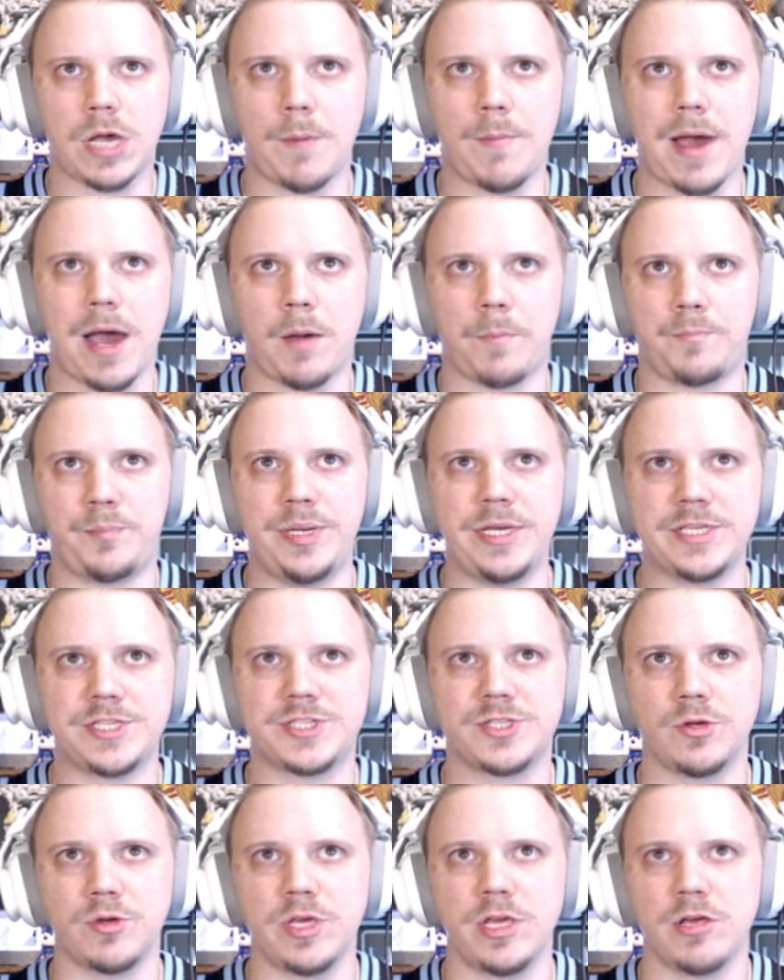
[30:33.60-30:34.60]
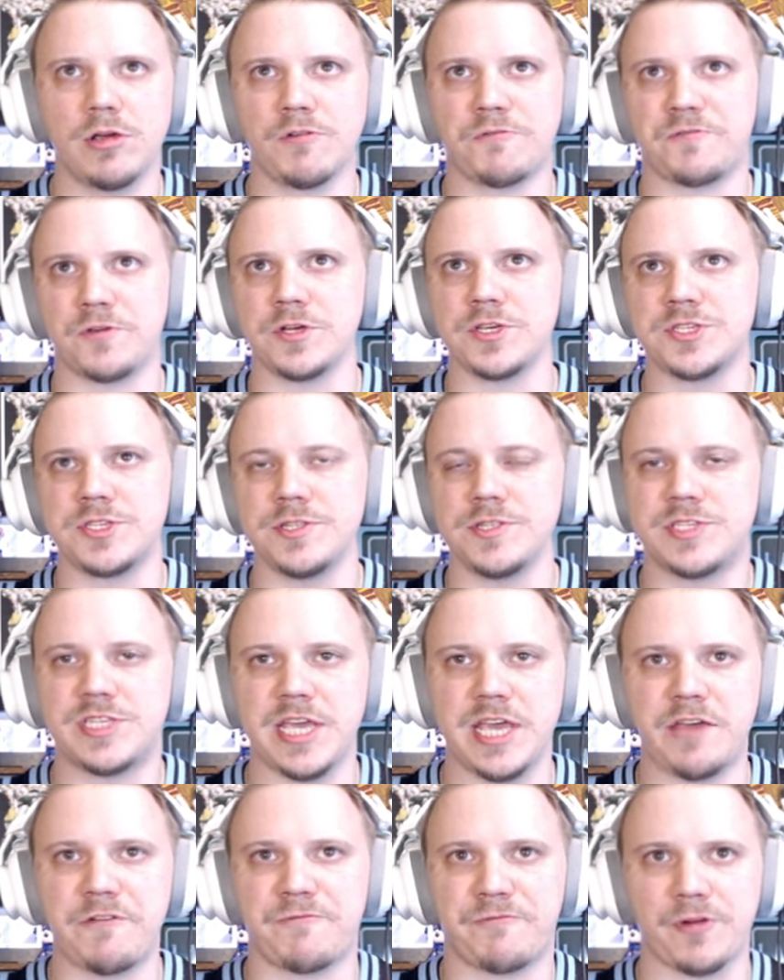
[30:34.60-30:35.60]
come out pistol here, first and
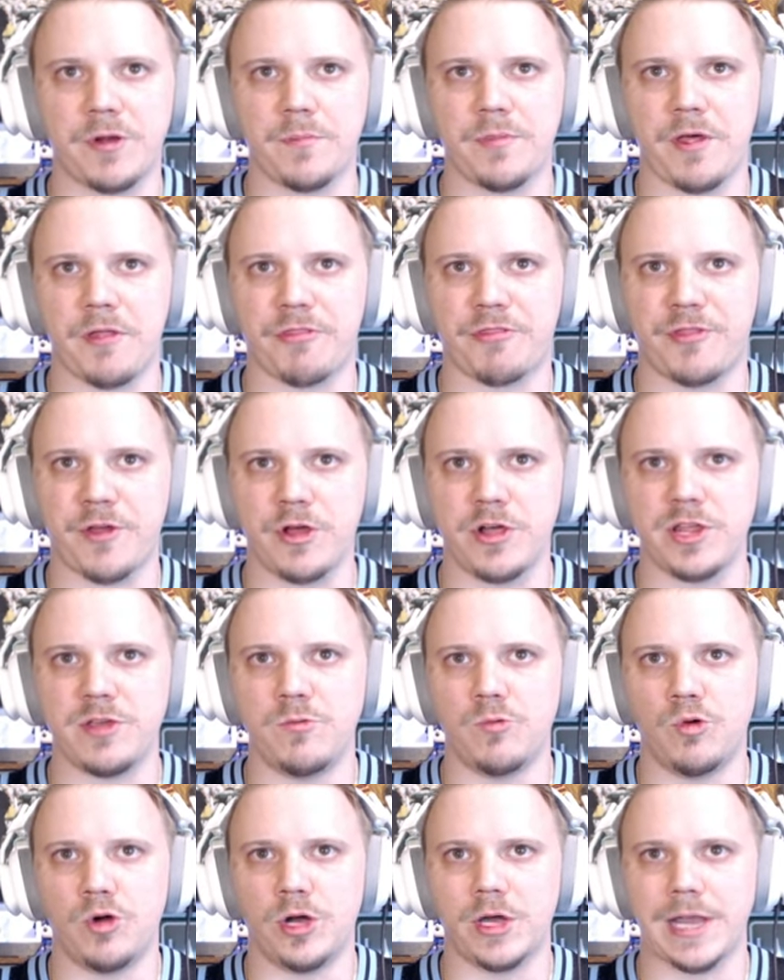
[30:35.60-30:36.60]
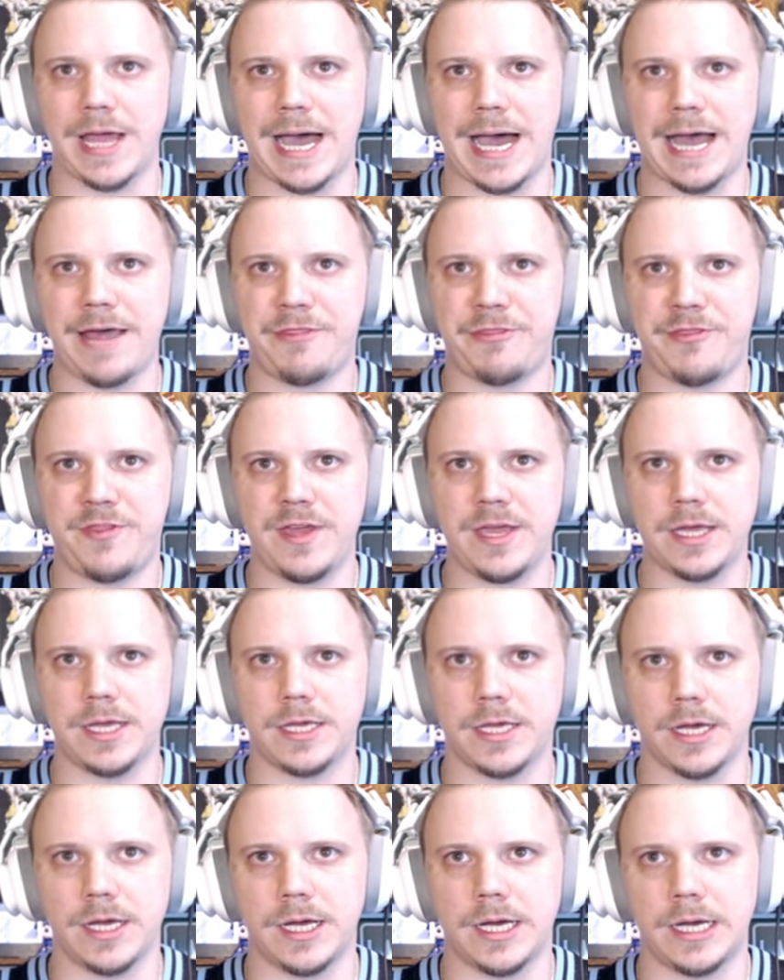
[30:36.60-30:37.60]
10 from the 31. I
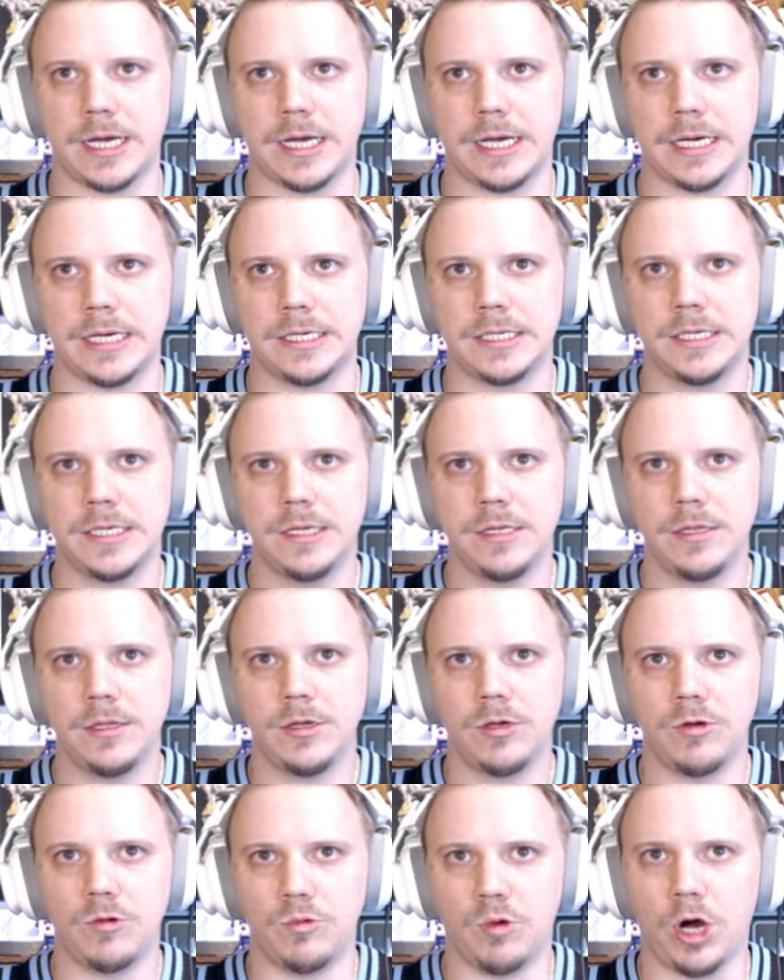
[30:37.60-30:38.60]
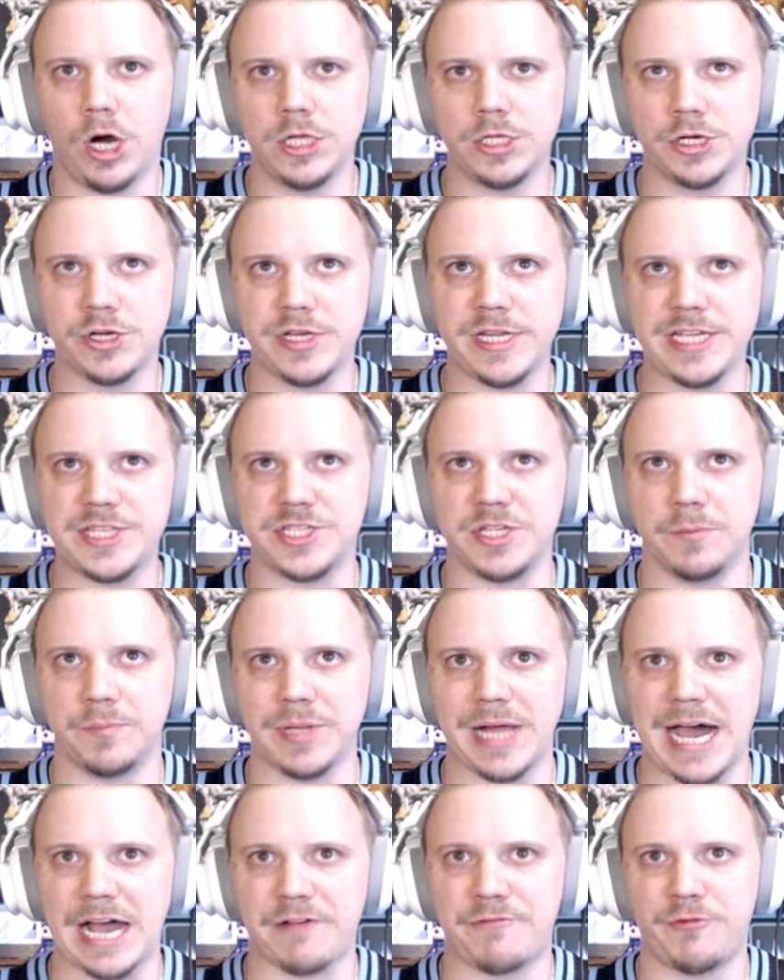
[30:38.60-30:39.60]
think uh, Waller needs to
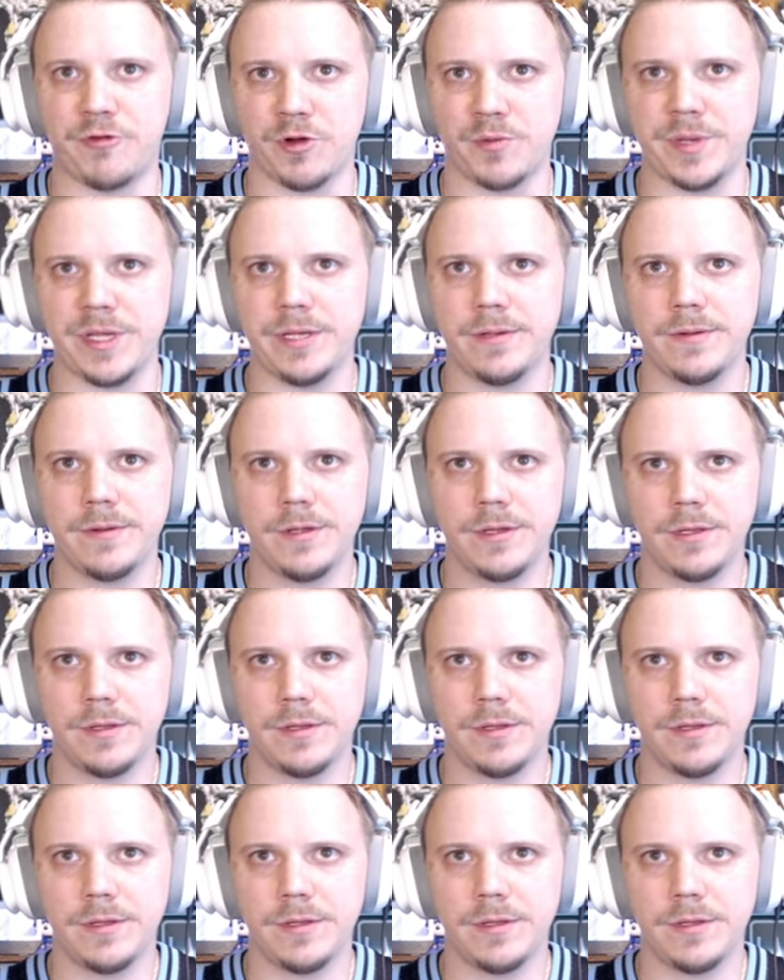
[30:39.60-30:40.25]
block for me.